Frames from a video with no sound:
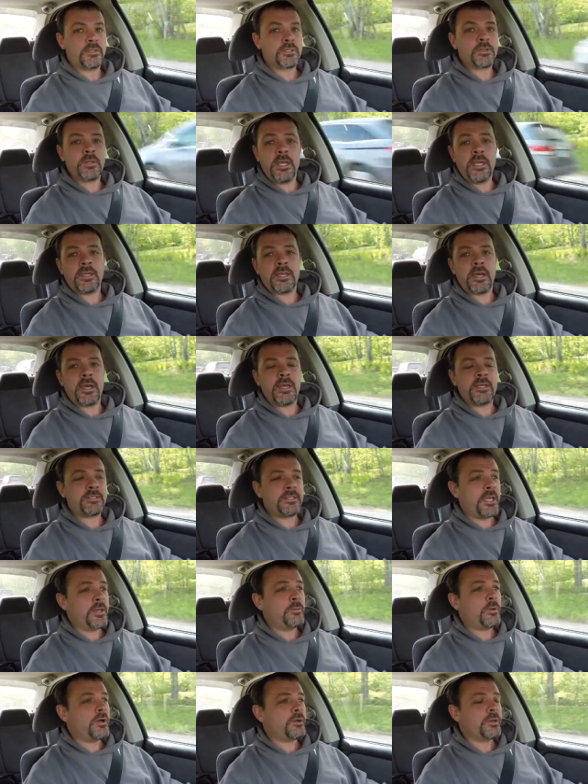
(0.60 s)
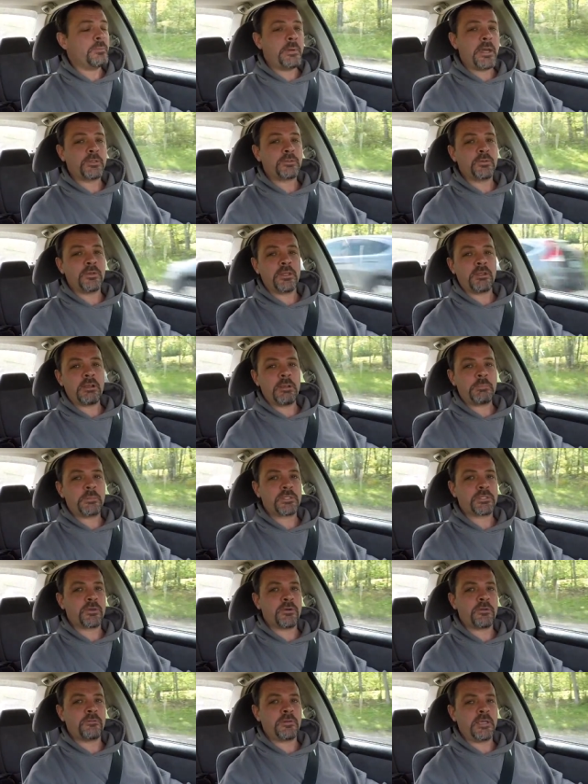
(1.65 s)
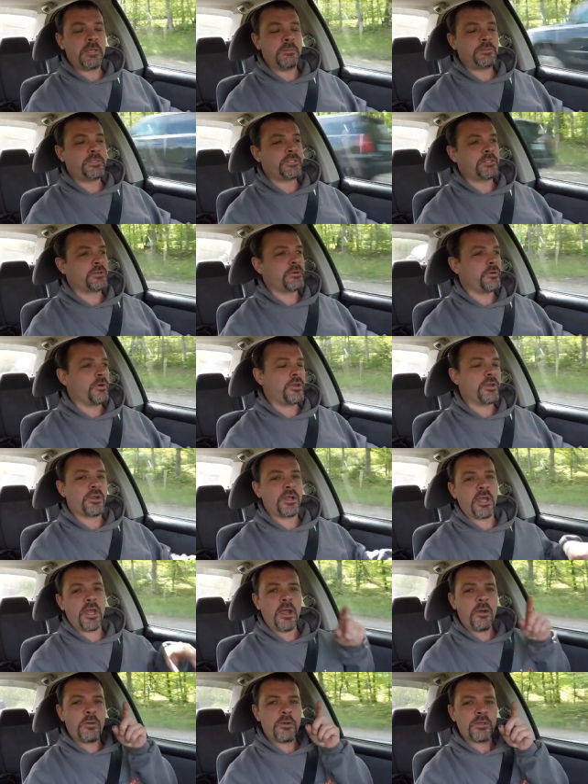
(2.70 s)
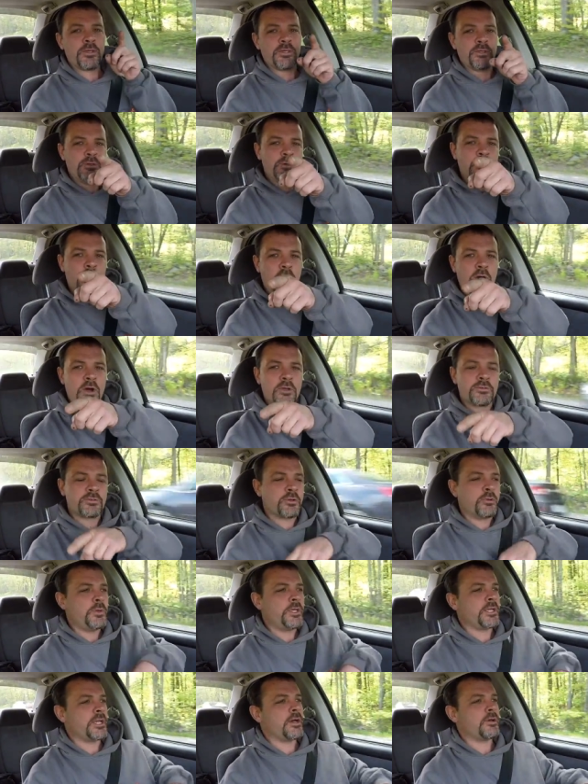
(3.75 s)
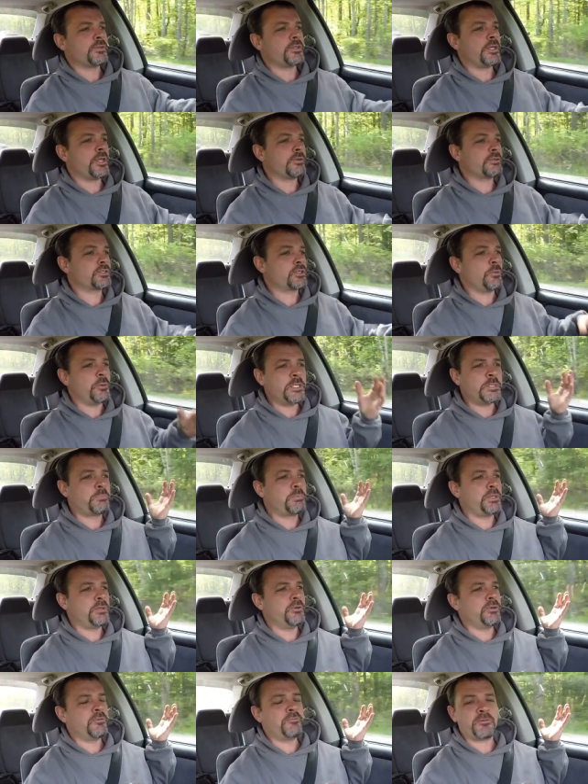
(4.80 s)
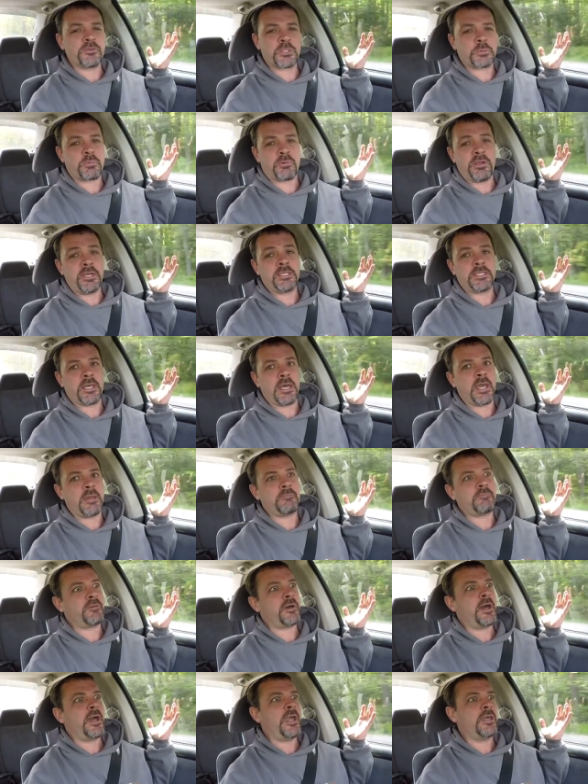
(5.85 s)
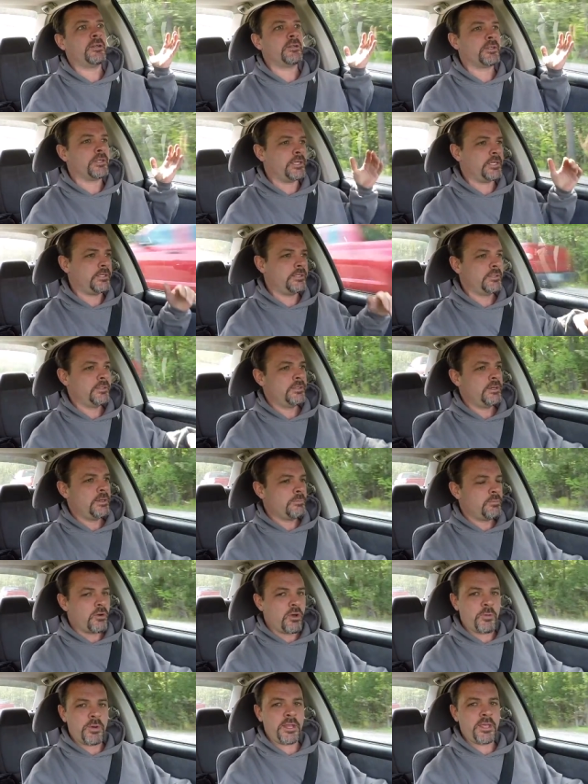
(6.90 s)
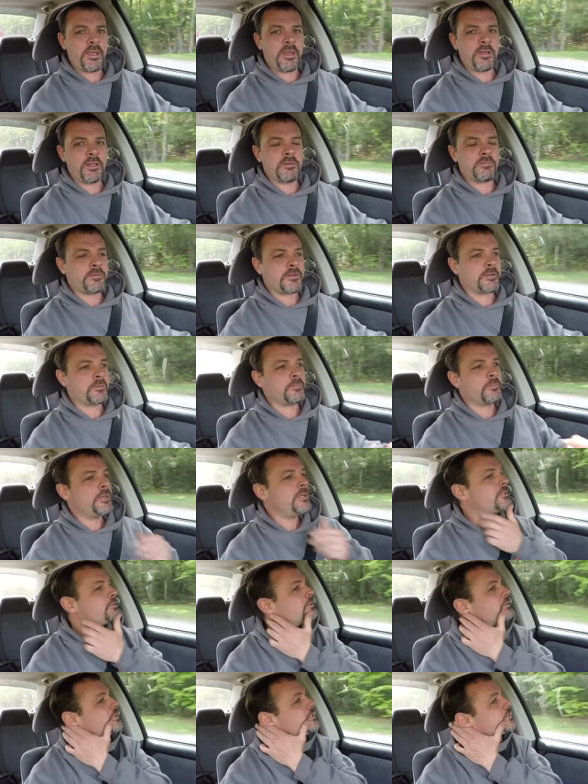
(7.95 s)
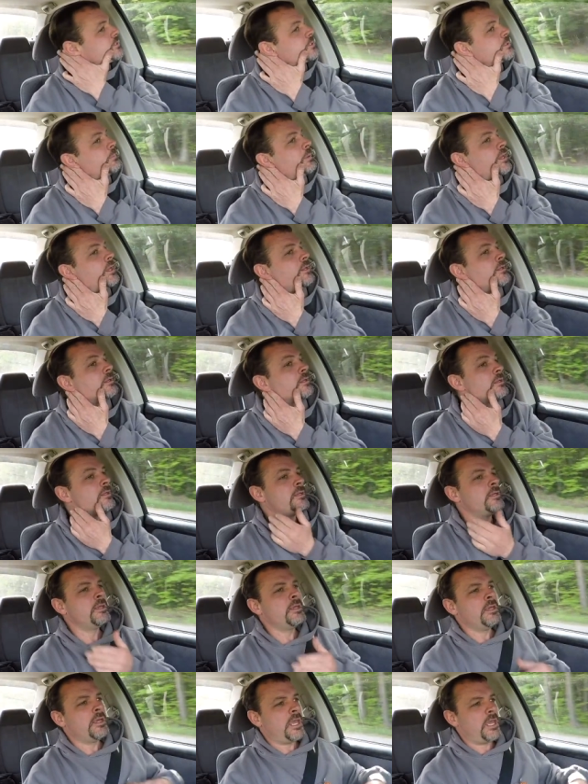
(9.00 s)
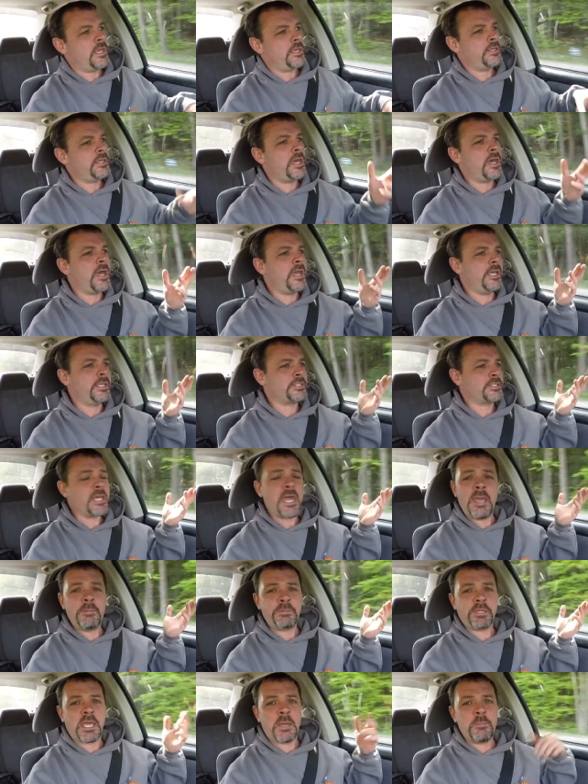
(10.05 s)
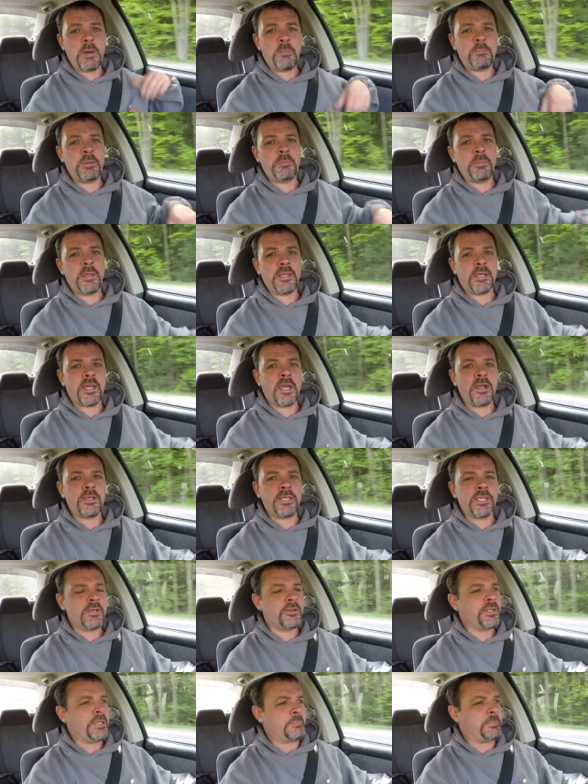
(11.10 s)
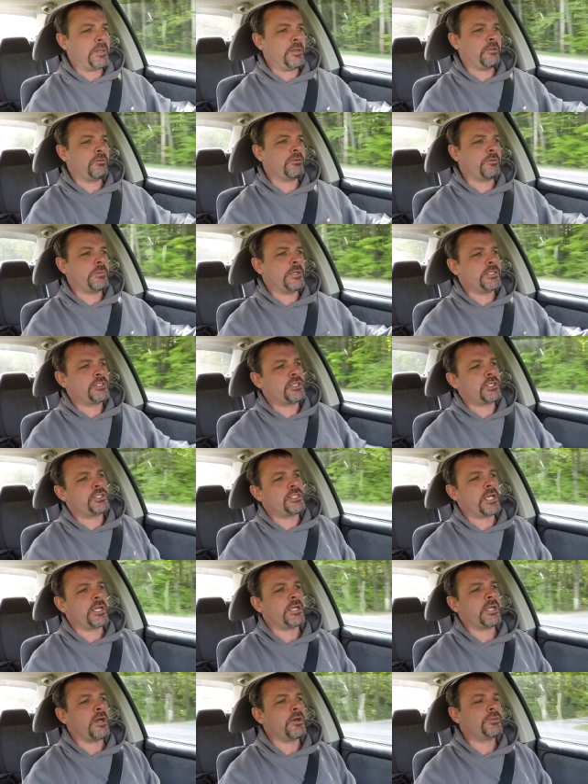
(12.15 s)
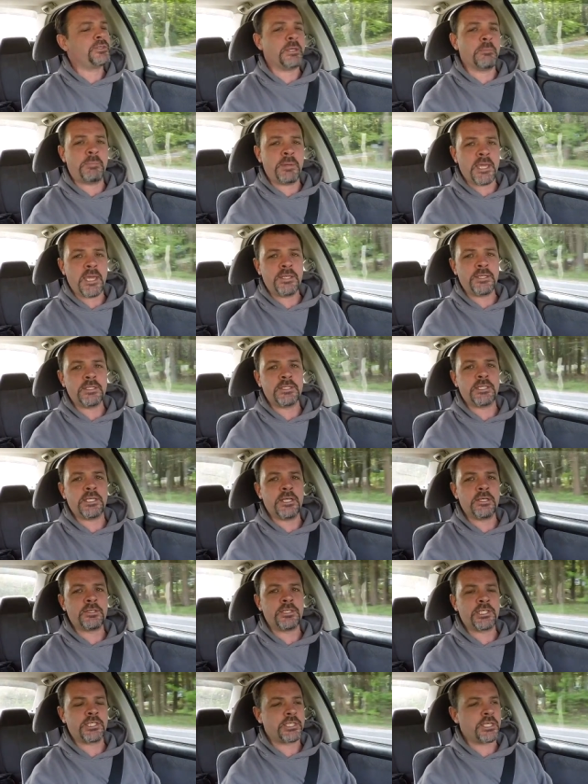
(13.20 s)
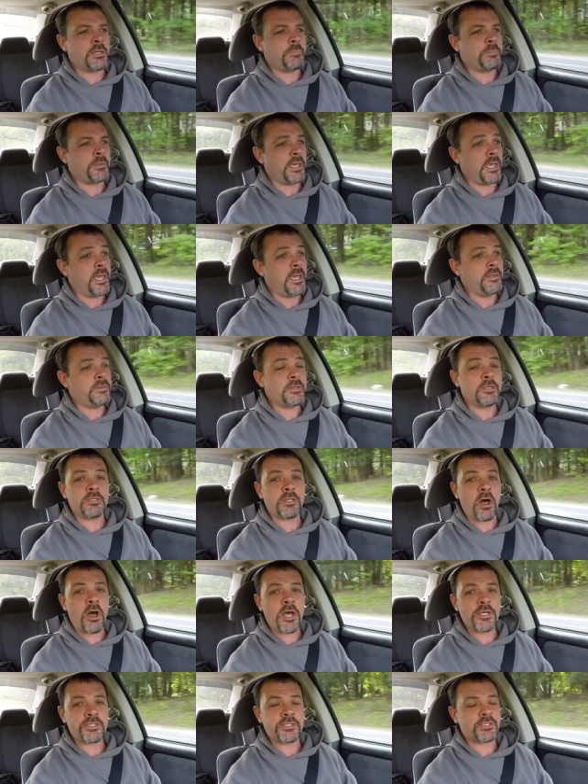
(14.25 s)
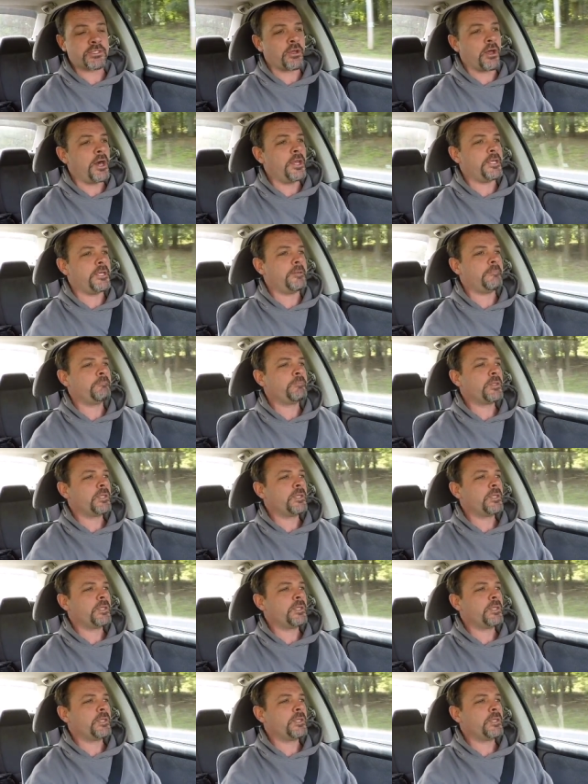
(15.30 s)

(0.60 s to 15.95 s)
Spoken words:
So hey guys, and welcome back to another episode of Amesie's Corner. How are you all doing out there? So it's beautiful springtime finally. Boy, what a hell of a winter this has been. And it's time to come up and make our yearly pilgrimage to check out the abandoned dealership and the lost Sonnet.